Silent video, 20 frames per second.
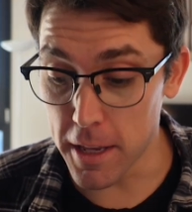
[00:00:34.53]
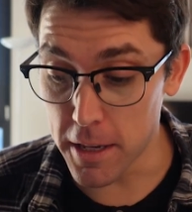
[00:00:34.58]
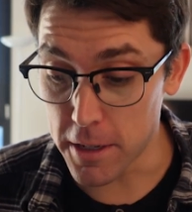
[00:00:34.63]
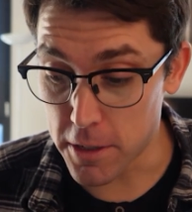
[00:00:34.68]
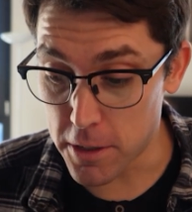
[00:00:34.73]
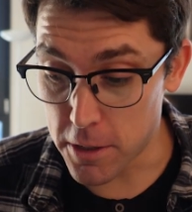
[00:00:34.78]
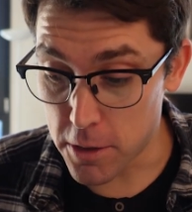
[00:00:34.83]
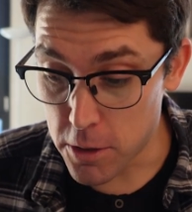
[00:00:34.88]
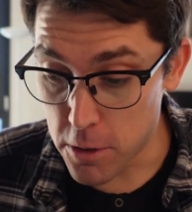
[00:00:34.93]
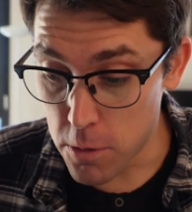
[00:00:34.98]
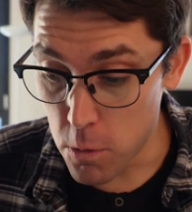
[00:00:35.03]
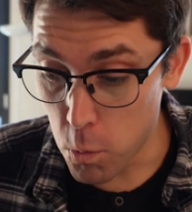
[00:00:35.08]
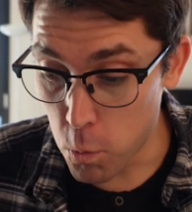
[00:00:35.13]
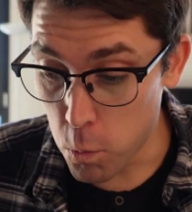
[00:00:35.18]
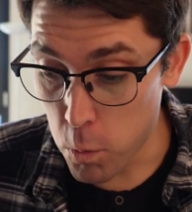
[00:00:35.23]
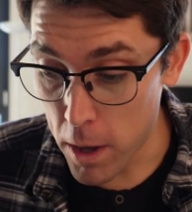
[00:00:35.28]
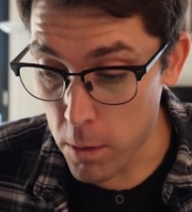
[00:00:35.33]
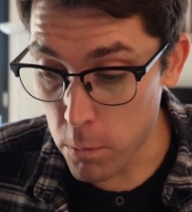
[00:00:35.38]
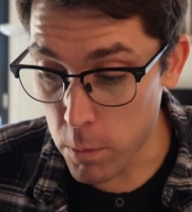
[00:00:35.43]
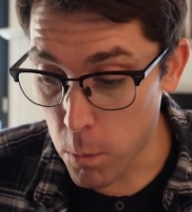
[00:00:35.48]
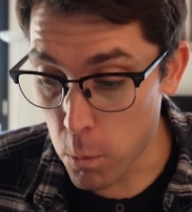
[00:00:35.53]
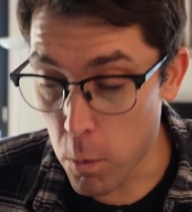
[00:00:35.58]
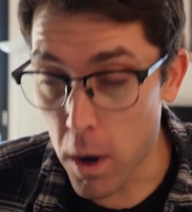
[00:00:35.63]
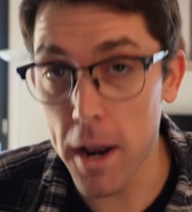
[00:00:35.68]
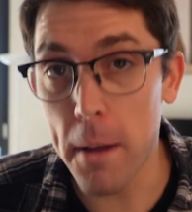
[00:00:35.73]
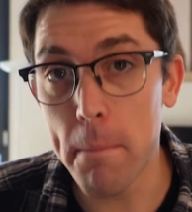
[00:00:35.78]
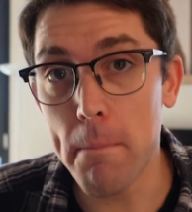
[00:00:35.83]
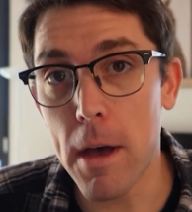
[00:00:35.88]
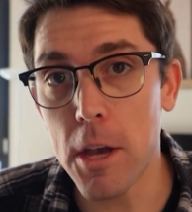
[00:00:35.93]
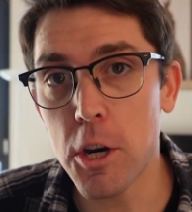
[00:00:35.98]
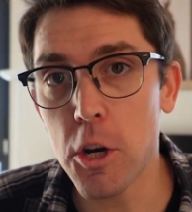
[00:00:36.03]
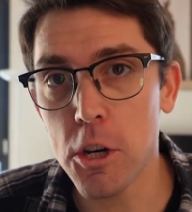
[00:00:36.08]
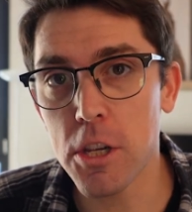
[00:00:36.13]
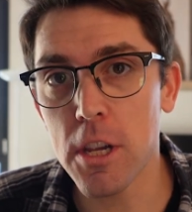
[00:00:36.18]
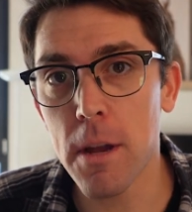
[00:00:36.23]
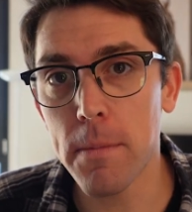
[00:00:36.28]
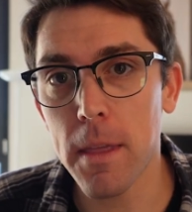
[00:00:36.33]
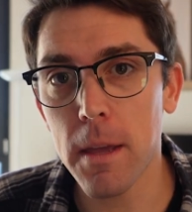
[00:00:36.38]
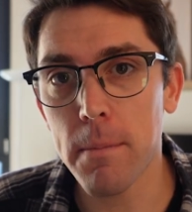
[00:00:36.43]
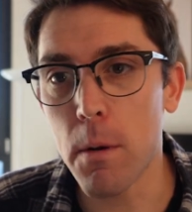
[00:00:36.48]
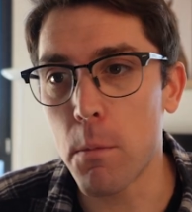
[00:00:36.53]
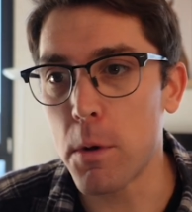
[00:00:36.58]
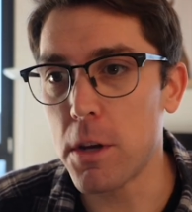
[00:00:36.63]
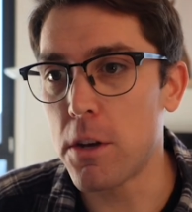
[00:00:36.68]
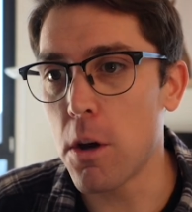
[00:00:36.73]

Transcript: is when we want to measure something,